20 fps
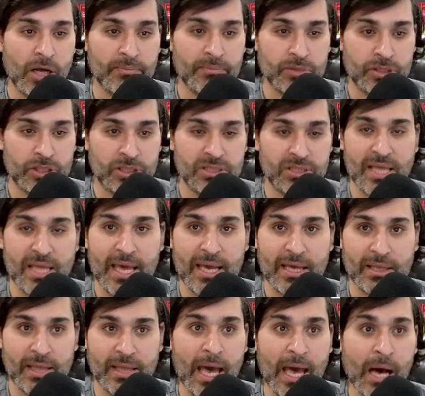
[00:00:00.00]
to
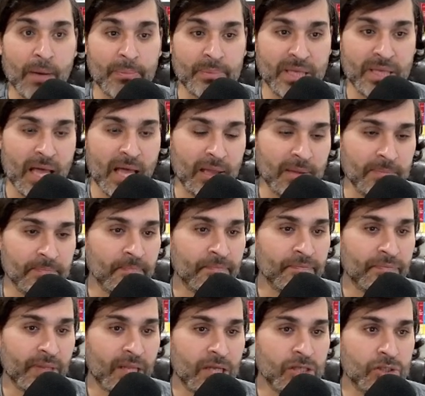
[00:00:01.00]
stake their RPL.
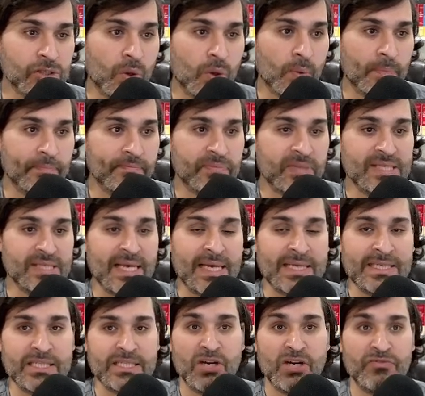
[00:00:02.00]
So this
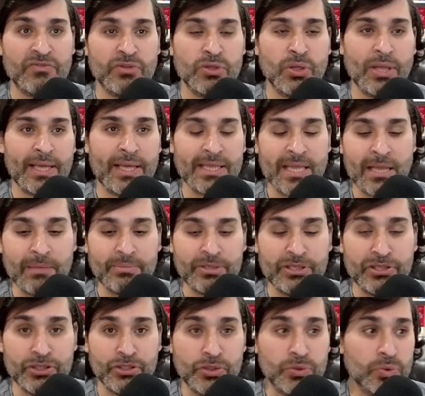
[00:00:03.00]
idea of, like there'll be
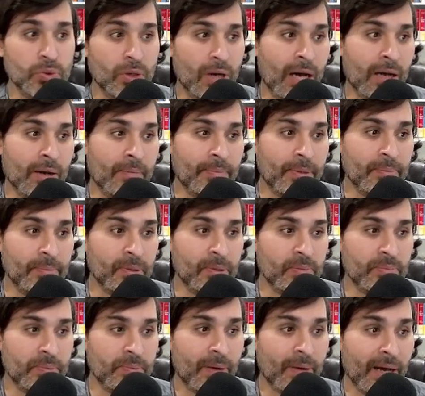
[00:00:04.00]
new people will
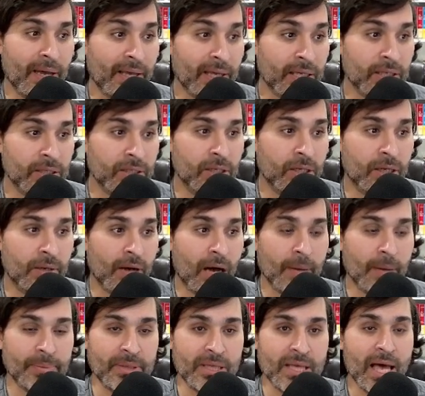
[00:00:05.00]
be buying
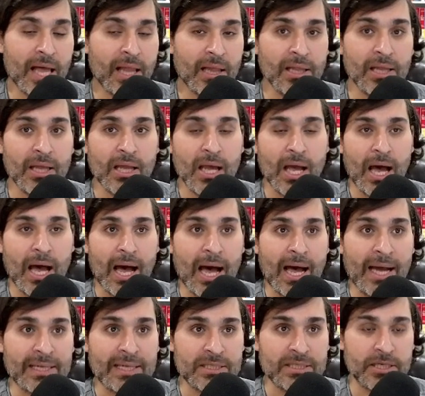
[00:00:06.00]
RPL,
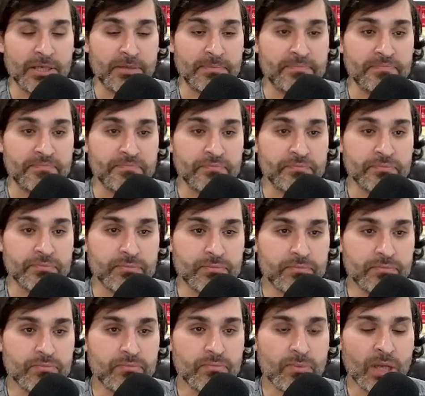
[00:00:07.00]
and
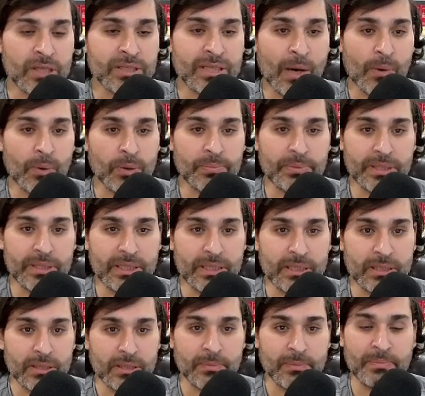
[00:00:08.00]
that will
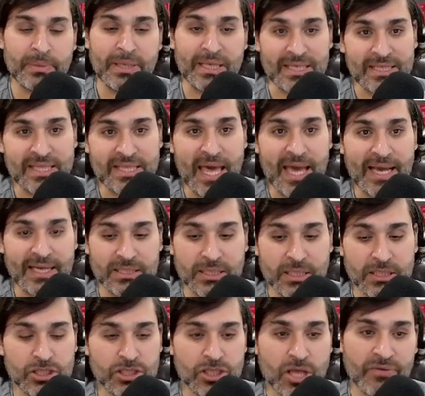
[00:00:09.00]
be being staked
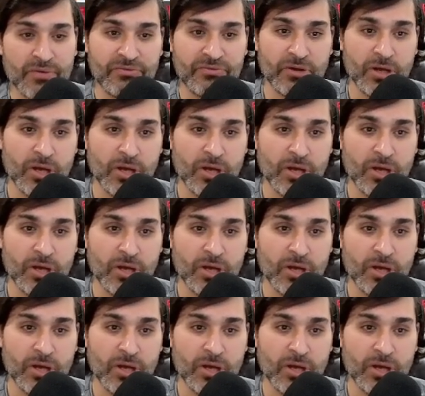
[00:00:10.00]
and stuff.